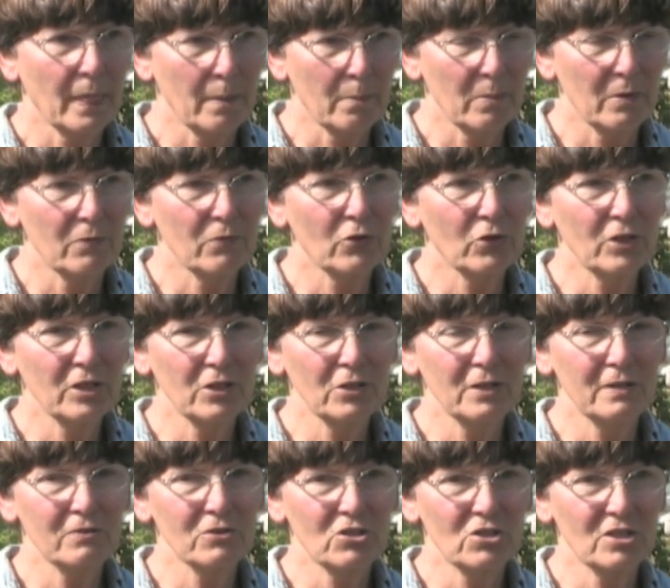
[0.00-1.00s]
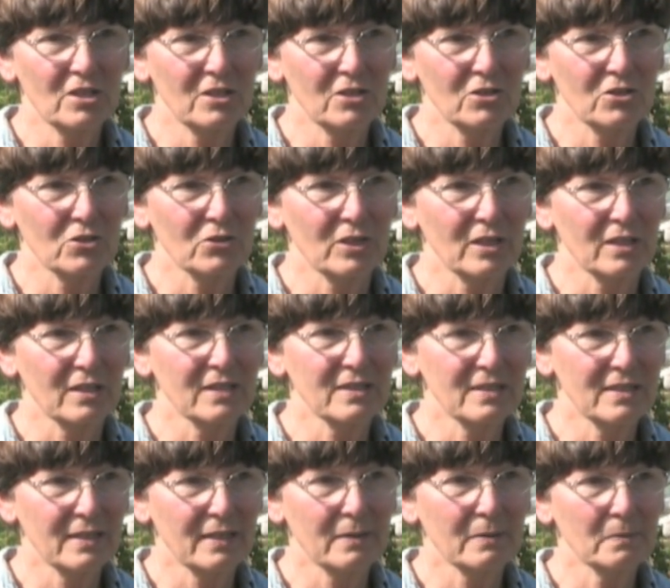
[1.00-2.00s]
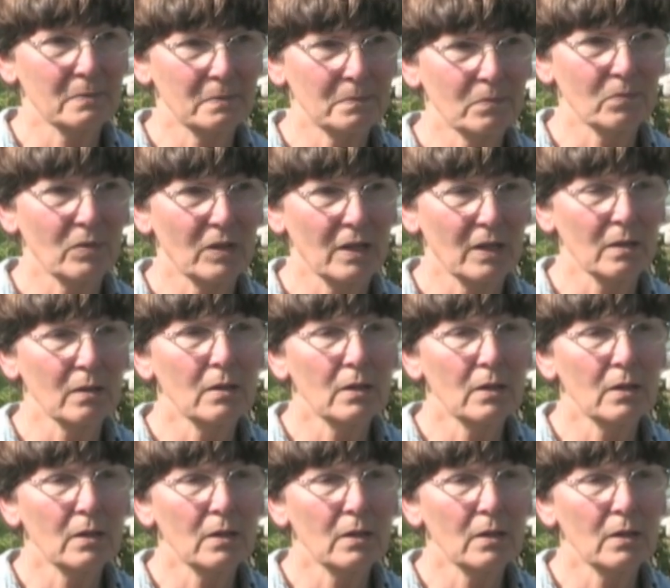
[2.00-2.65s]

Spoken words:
Before you even start doing this, yeah.